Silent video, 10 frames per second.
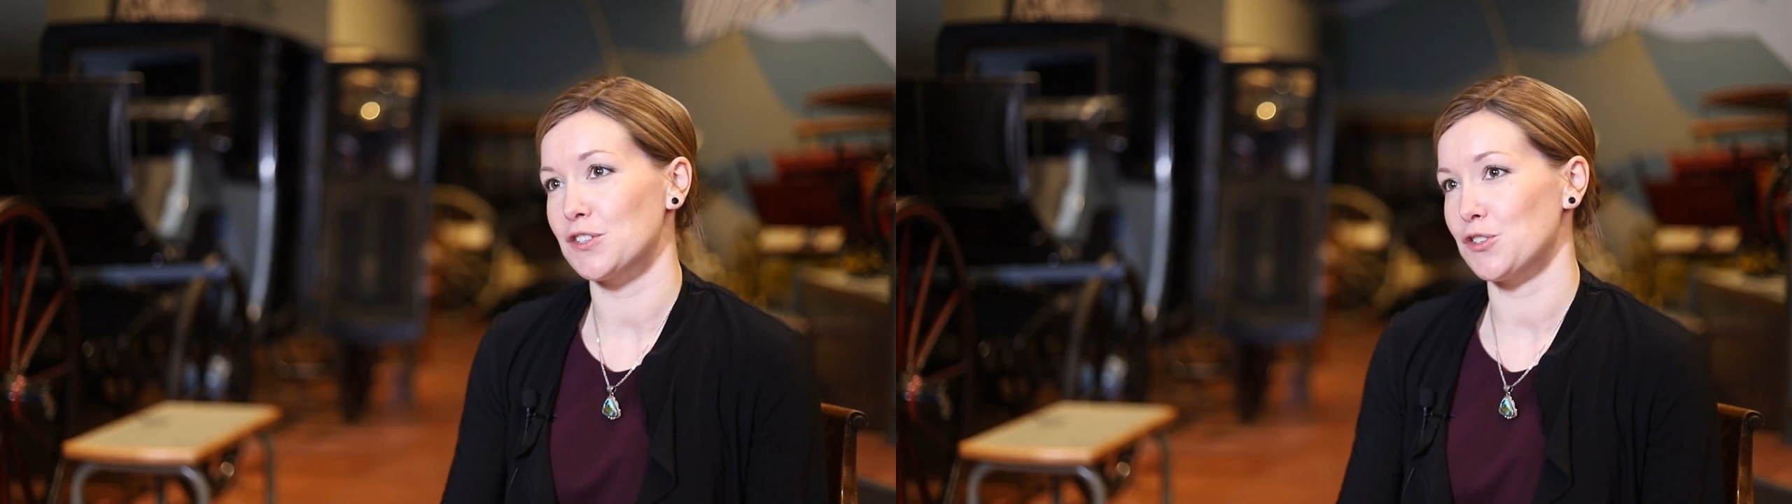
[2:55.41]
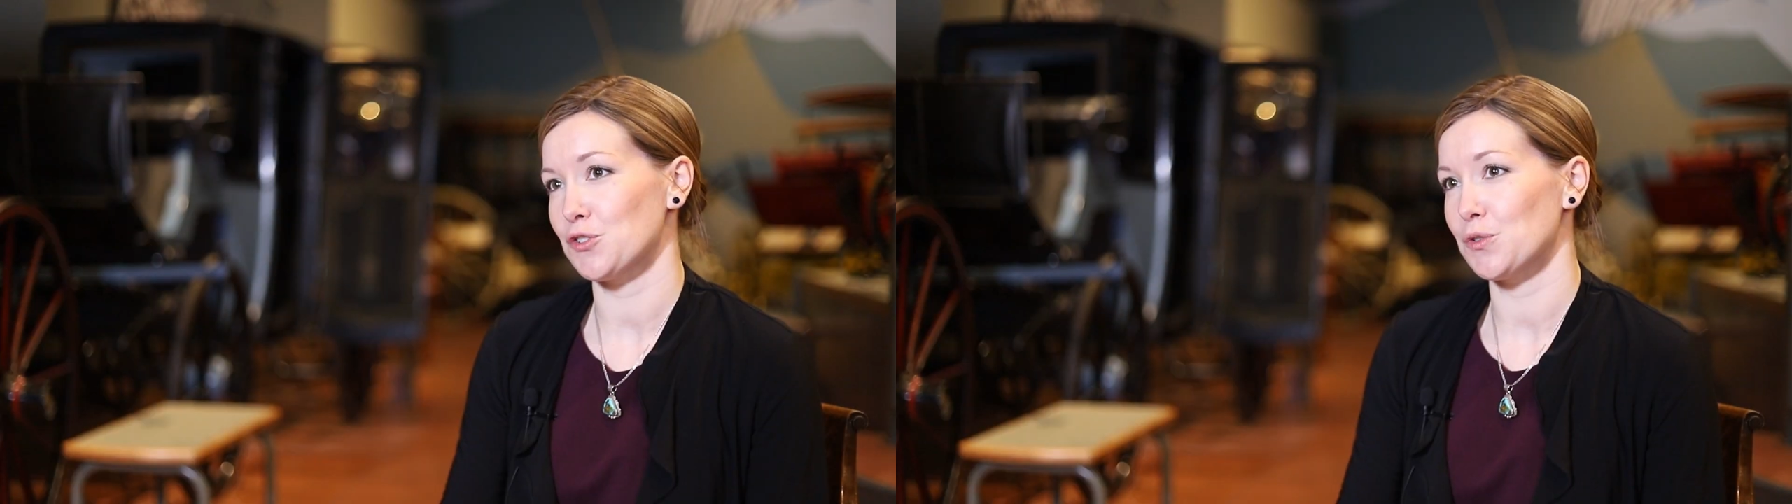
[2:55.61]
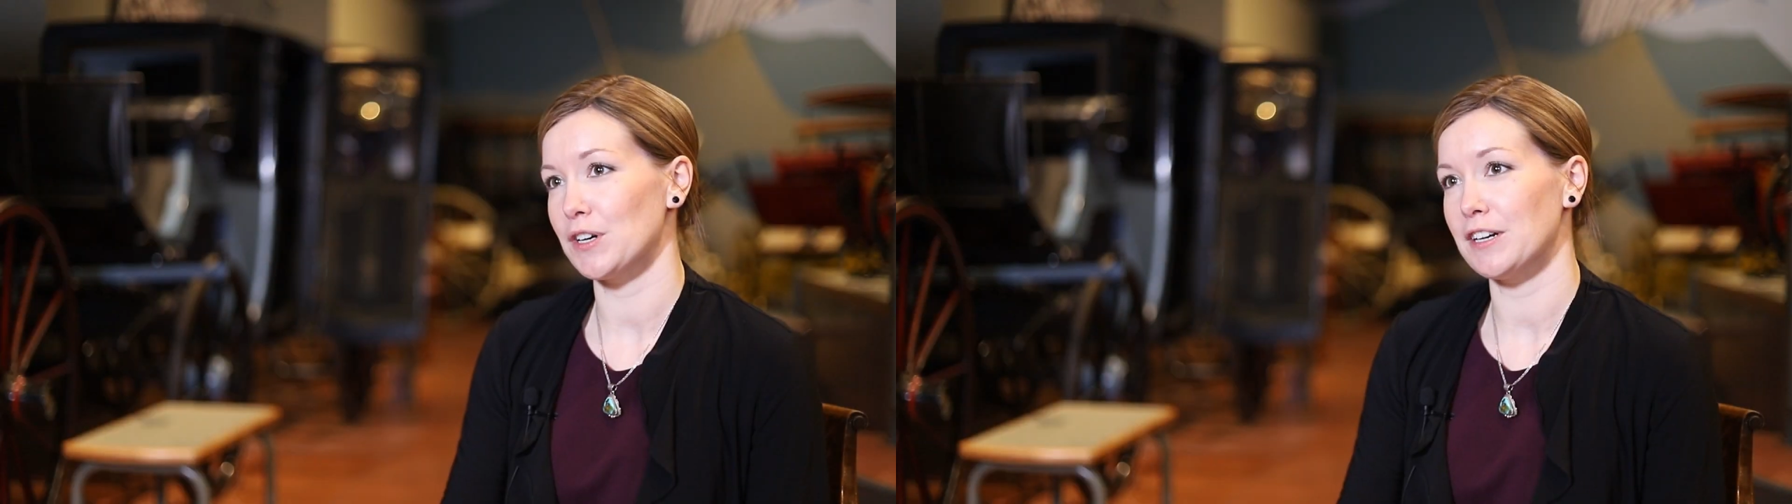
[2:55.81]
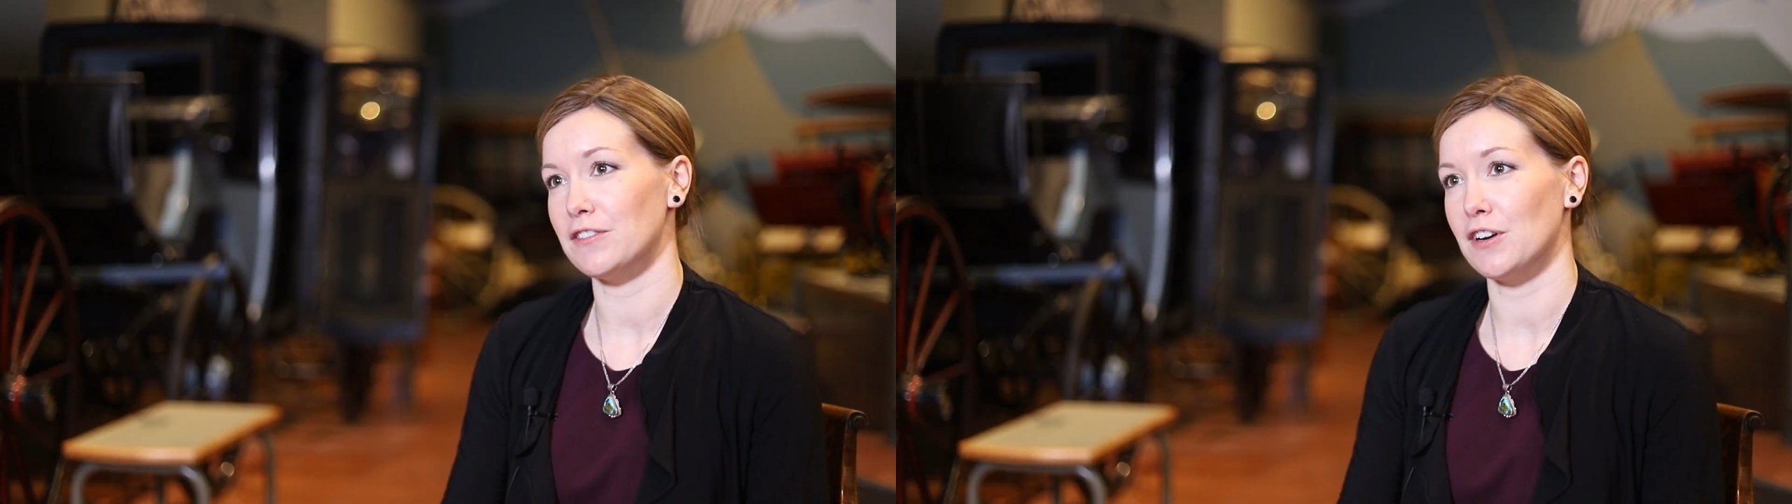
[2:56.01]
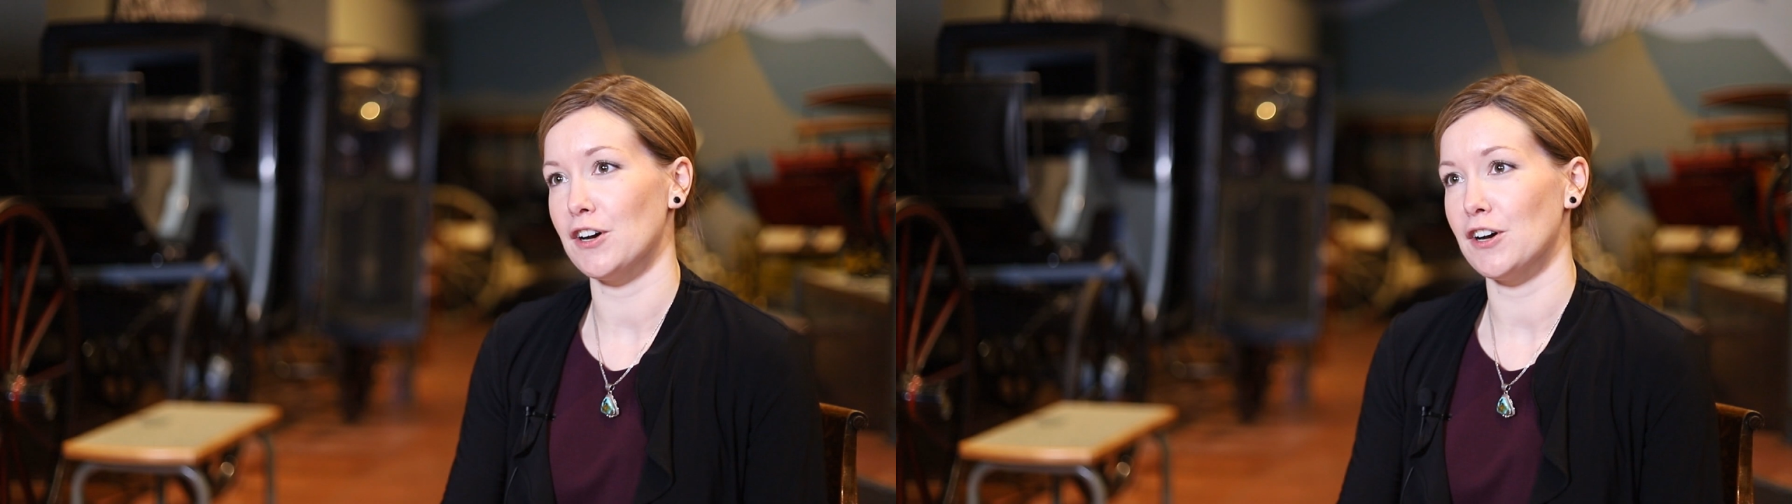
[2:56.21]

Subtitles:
the story of an